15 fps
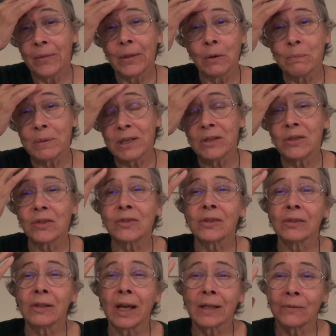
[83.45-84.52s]
There'll be just
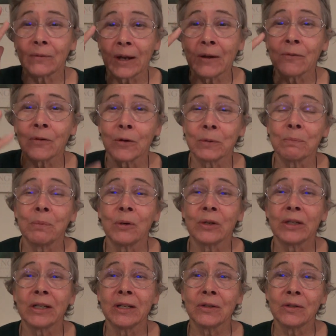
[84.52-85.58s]
a lot of effort
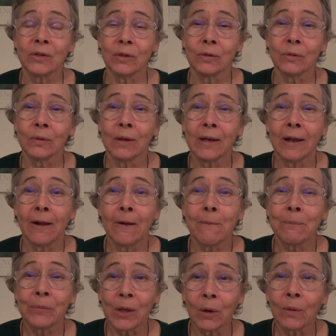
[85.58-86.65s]
put into
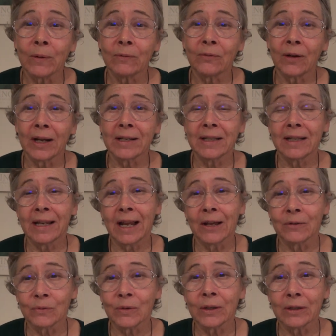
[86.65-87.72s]
no one finding
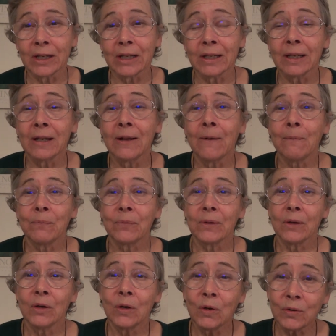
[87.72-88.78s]
out really
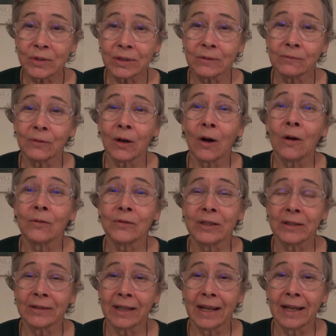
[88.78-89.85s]
who's involved
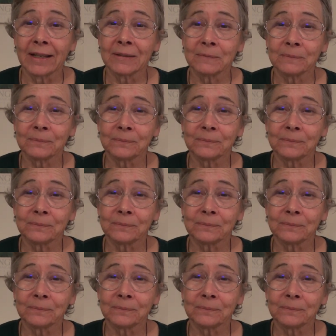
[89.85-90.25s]
in that.